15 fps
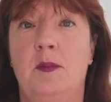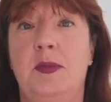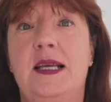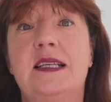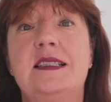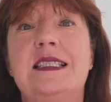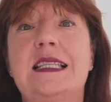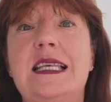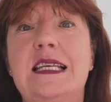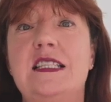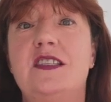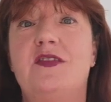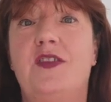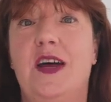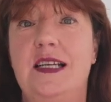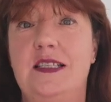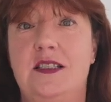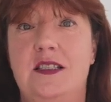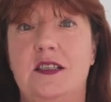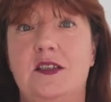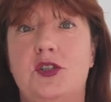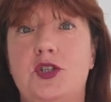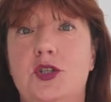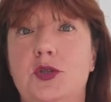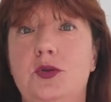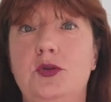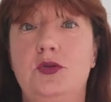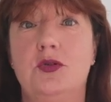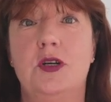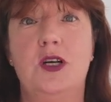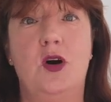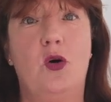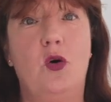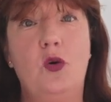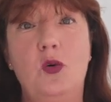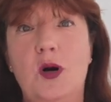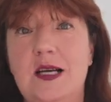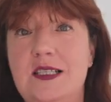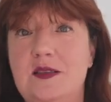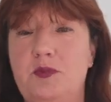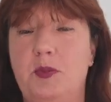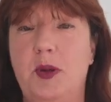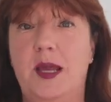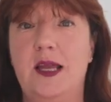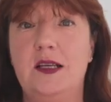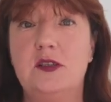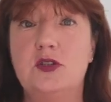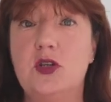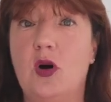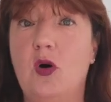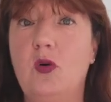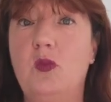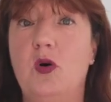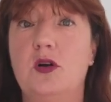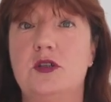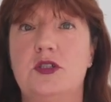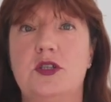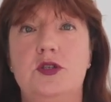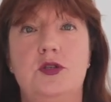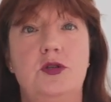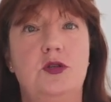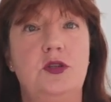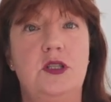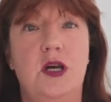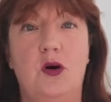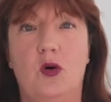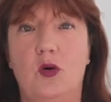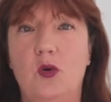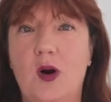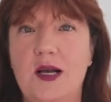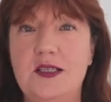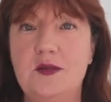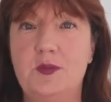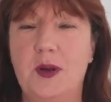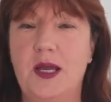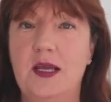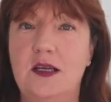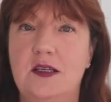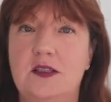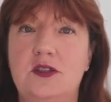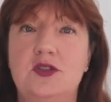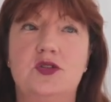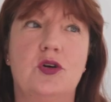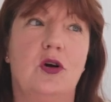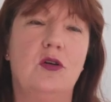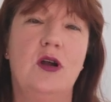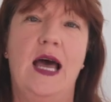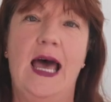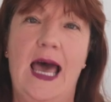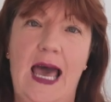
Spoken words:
Because let's face it, children are always being told what to do. They're always being controlled.